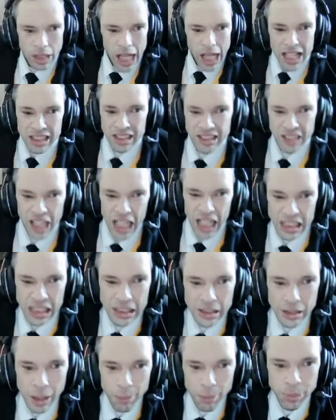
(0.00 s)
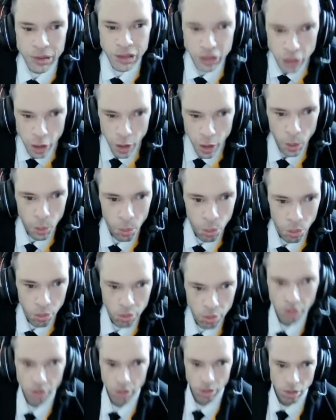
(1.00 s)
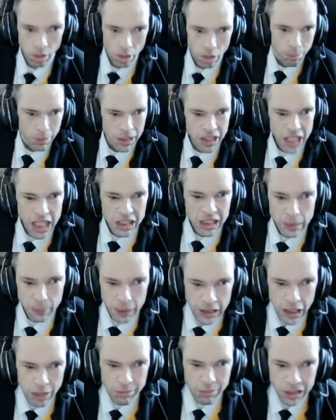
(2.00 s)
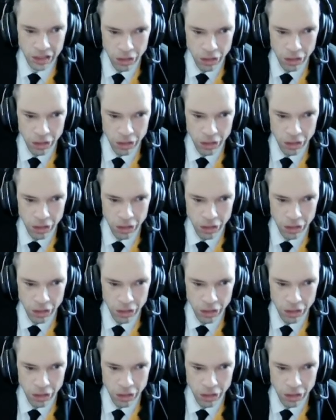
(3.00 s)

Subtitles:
That's lady number 2. But next becomes